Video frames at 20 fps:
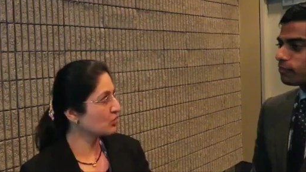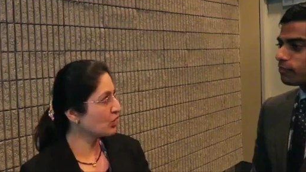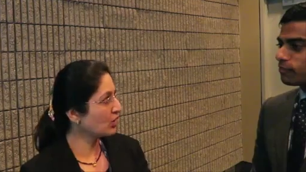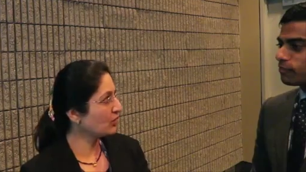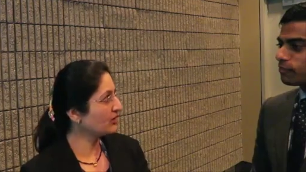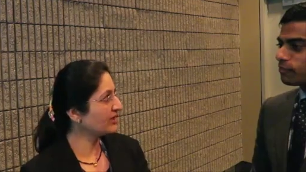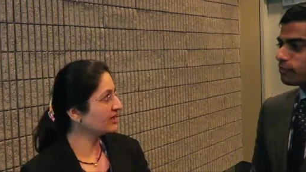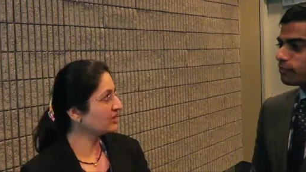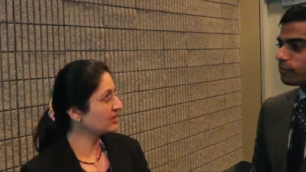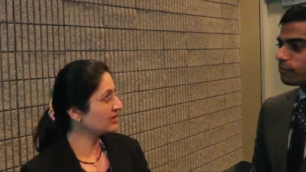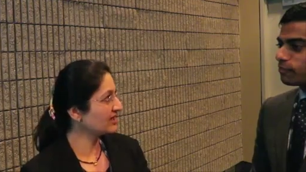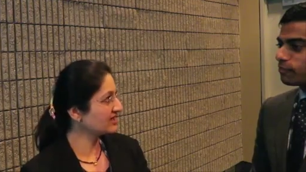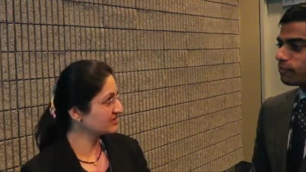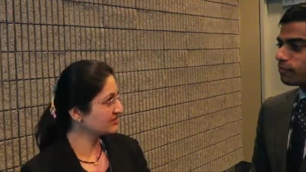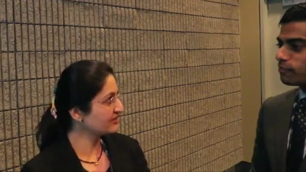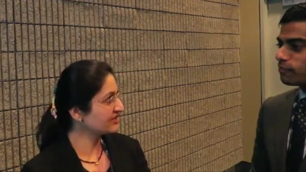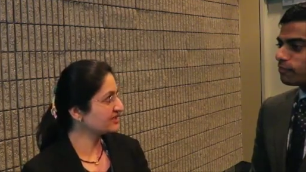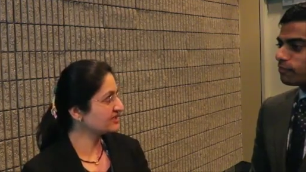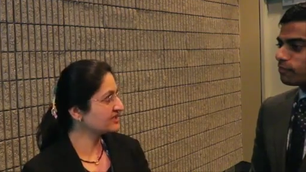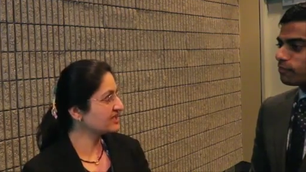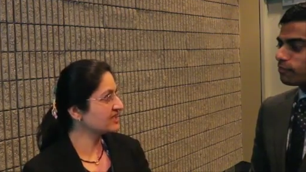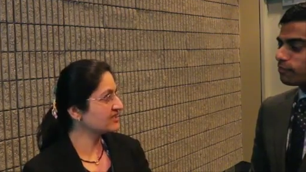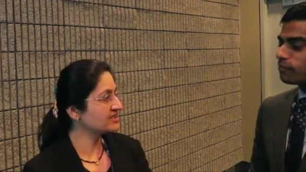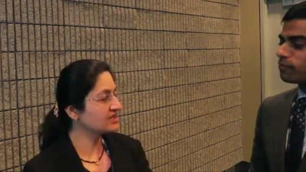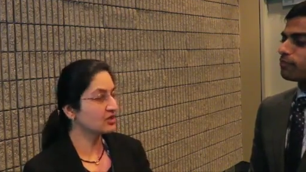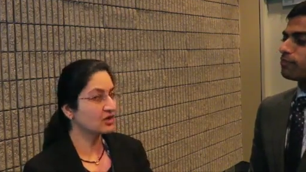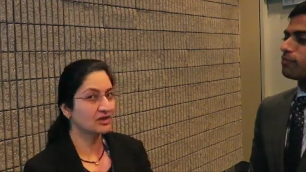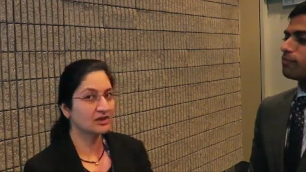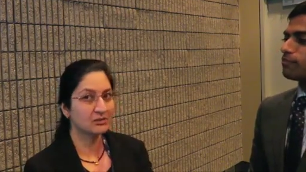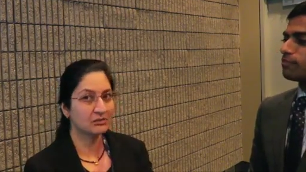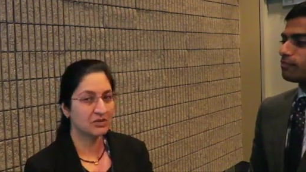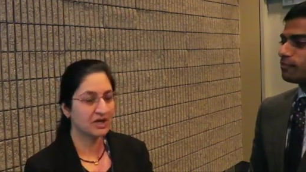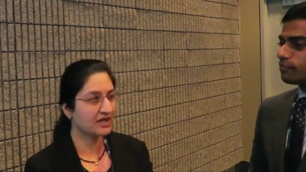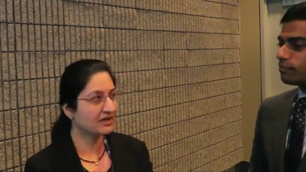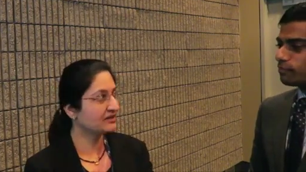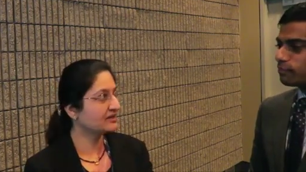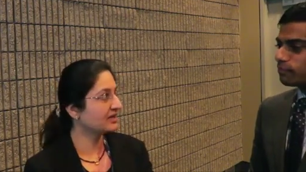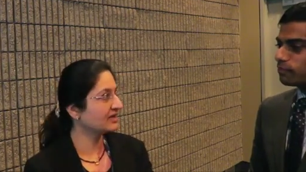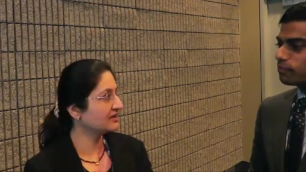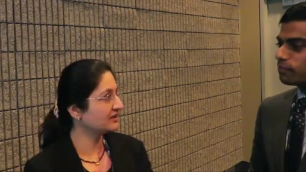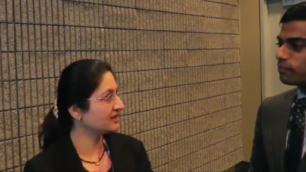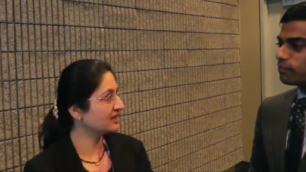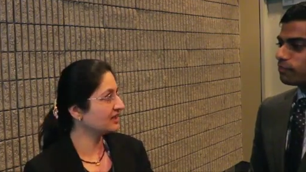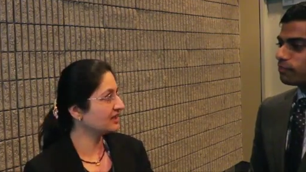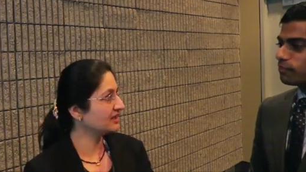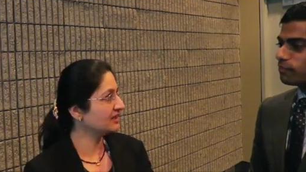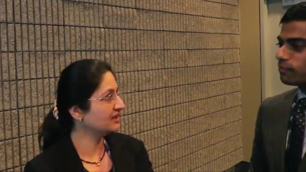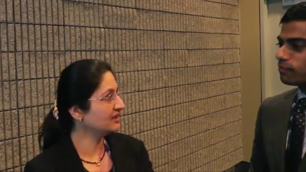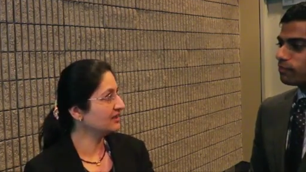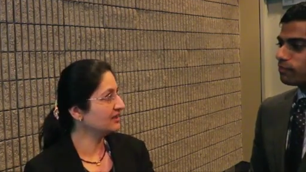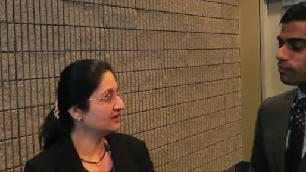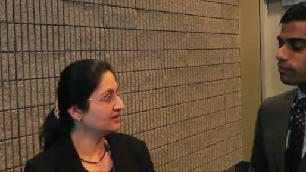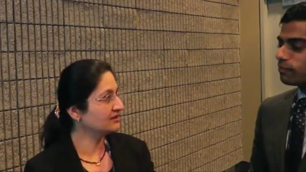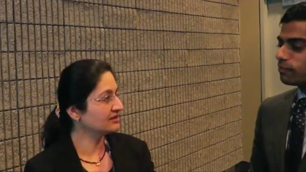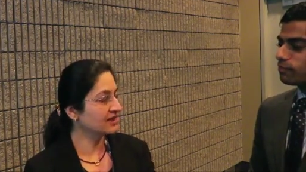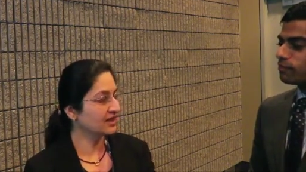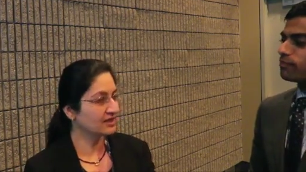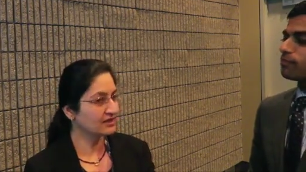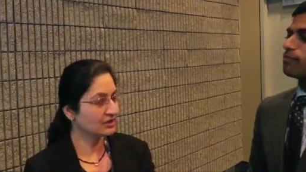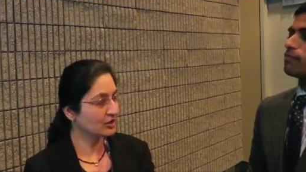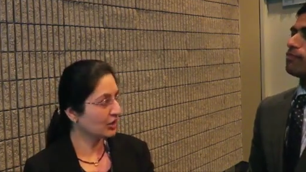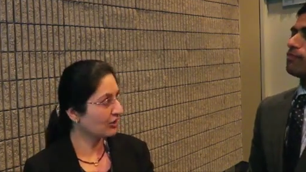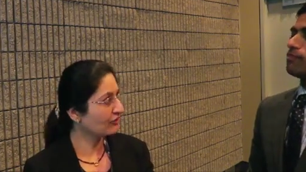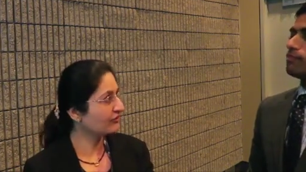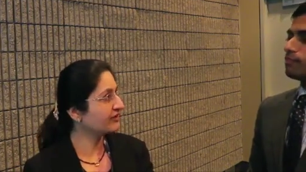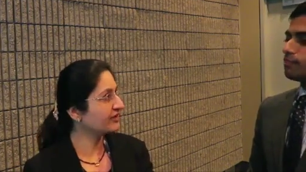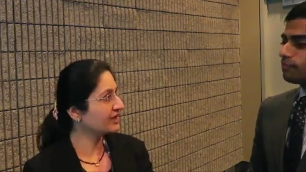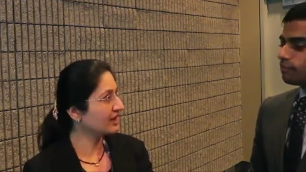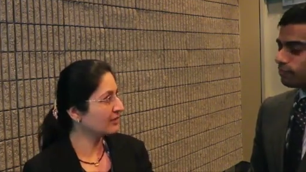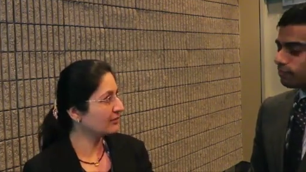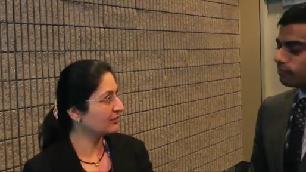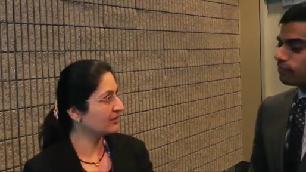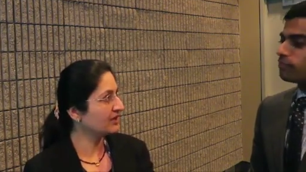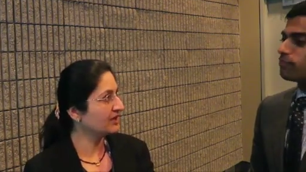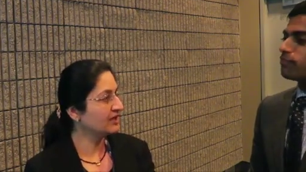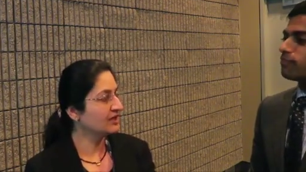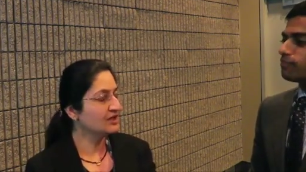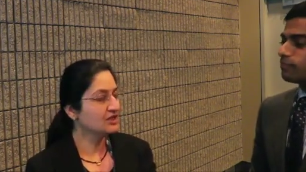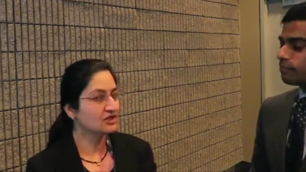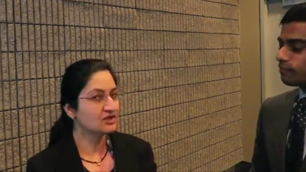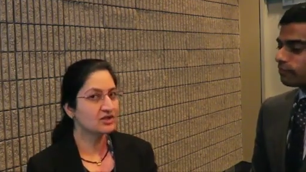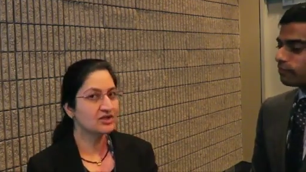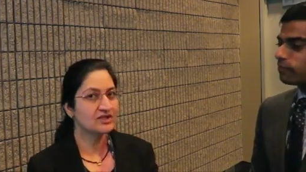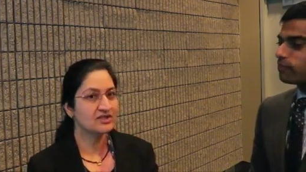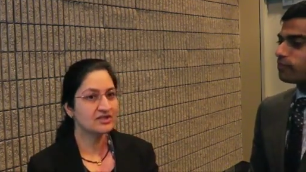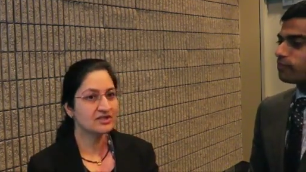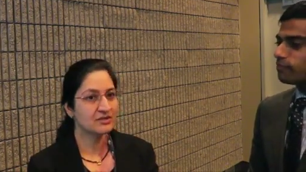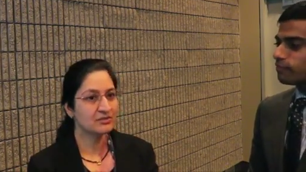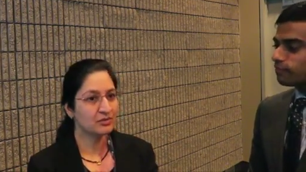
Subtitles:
swallowing or asphyxiating on the blood that they are coughing up. So it's